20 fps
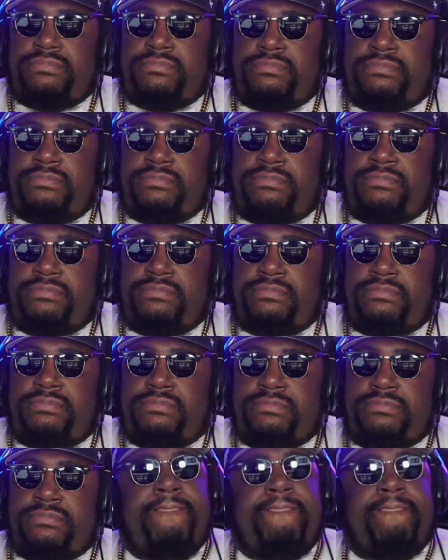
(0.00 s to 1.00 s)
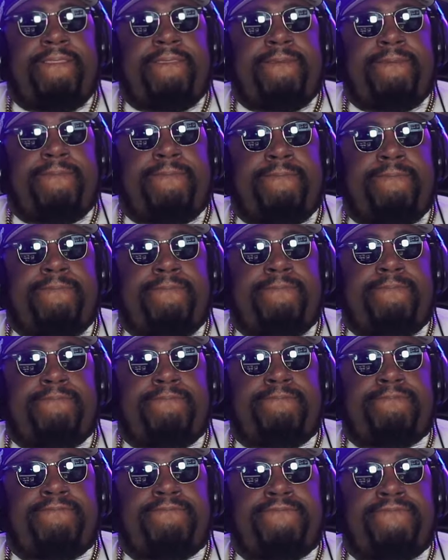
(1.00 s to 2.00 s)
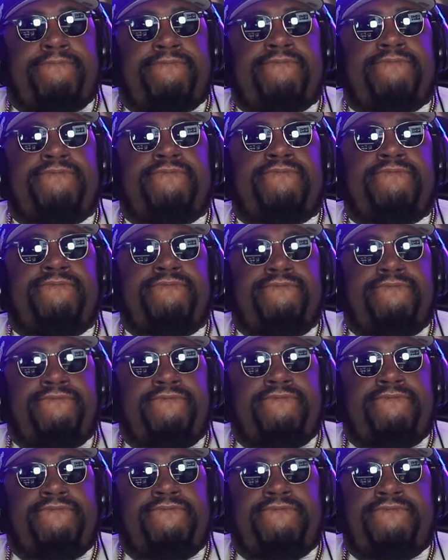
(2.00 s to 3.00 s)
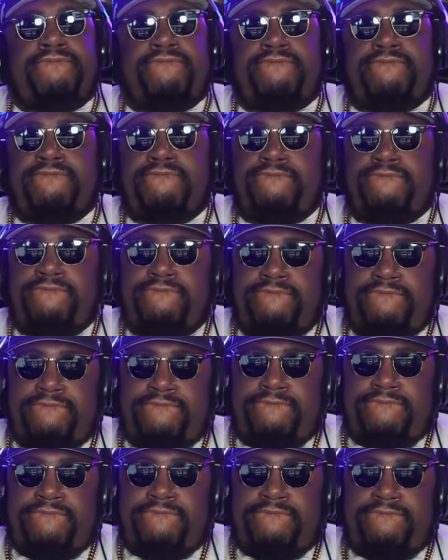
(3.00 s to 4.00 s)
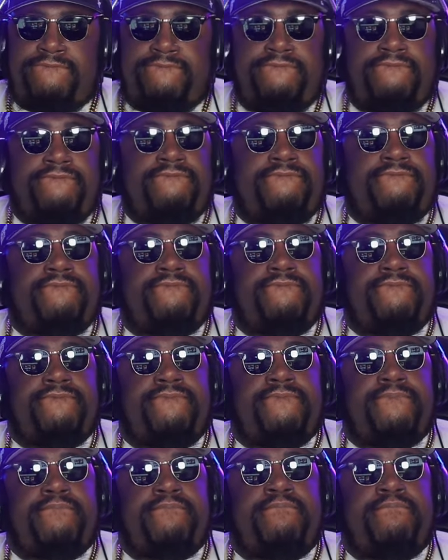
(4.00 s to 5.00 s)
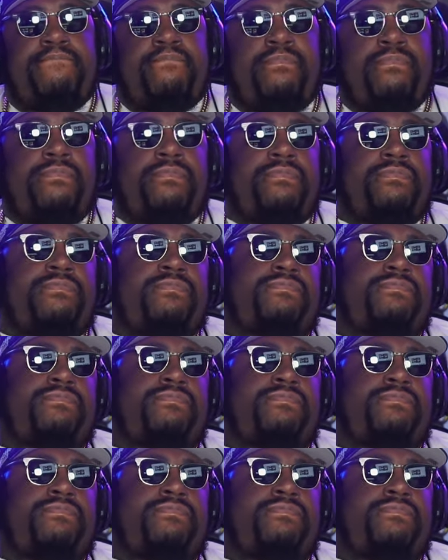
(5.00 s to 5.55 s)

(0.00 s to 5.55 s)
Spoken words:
(not speaking)